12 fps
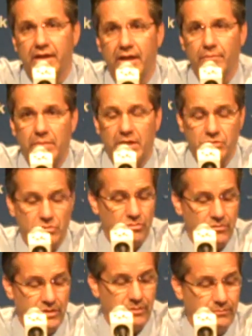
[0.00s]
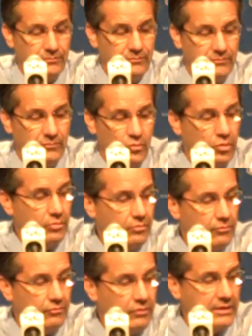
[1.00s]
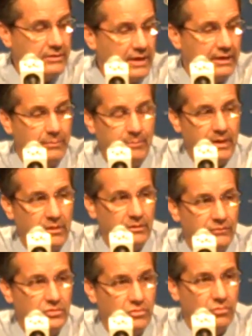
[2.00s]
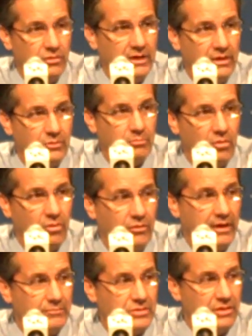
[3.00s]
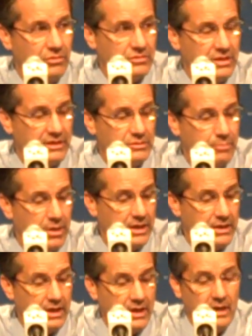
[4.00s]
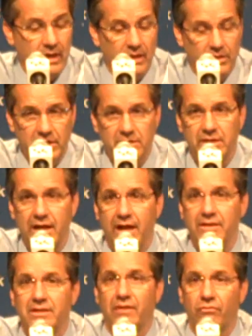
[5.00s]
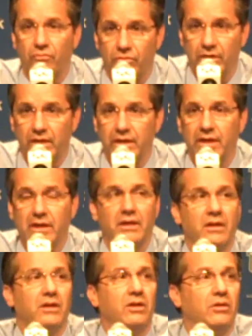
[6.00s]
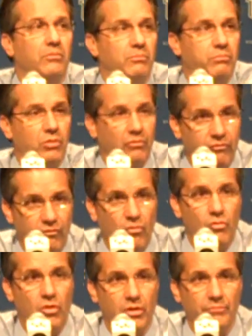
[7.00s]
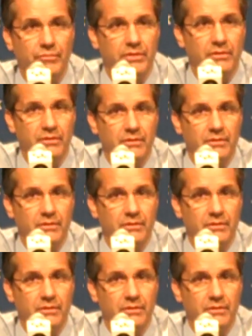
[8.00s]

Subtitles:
And I'm not sure we'll write that comparative story to other programs and those things, but these guys have really performed